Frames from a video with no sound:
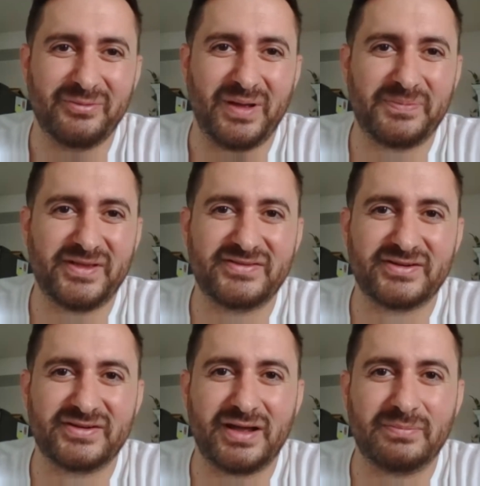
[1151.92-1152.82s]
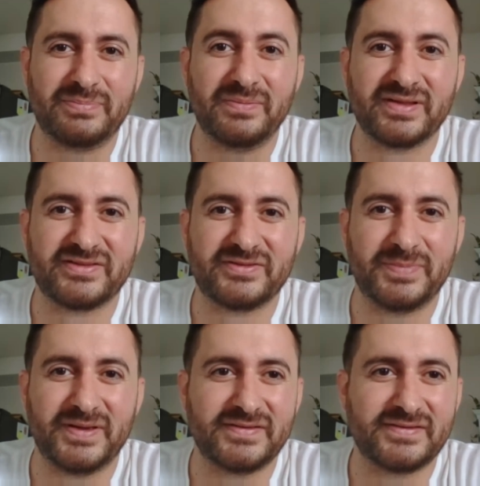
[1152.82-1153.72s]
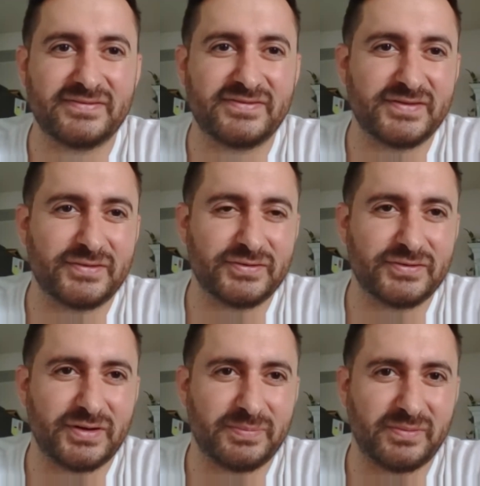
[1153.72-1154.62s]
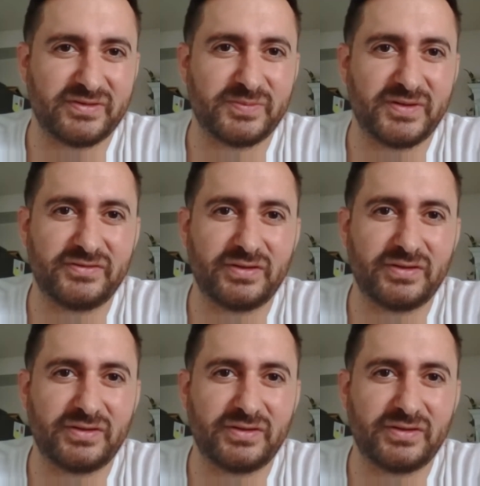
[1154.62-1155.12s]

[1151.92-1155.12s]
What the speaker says: websites are now a public space, consider a public space.